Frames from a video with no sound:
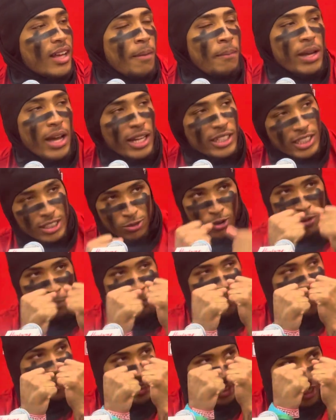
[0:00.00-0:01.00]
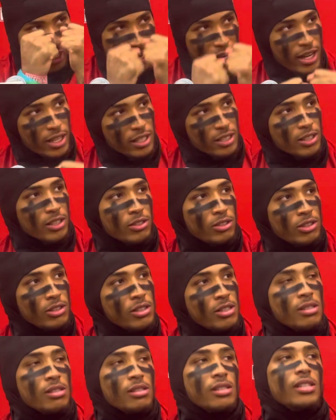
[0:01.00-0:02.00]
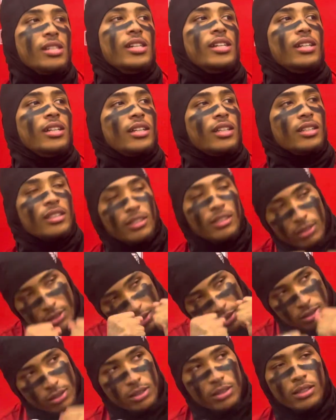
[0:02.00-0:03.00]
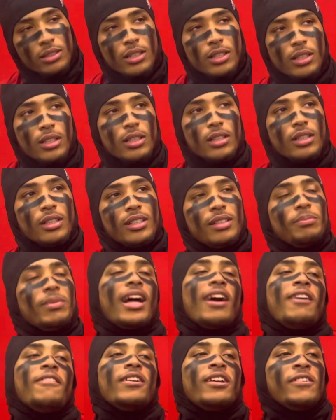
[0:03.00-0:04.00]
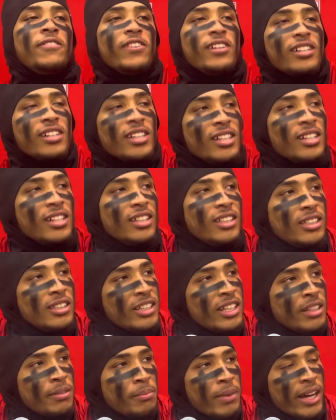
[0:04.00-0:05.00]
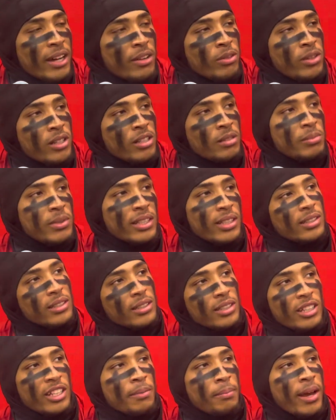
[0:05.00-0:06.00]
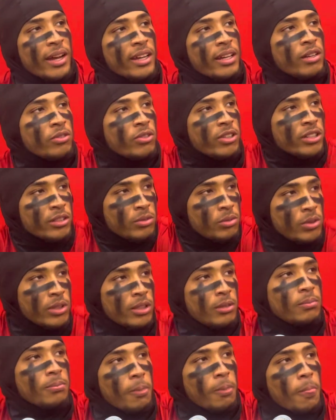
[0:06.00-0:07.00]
I mean, I just want to put the hands on, you know what I'm saying? It feels good to get back with him and get back in the rhythm with him.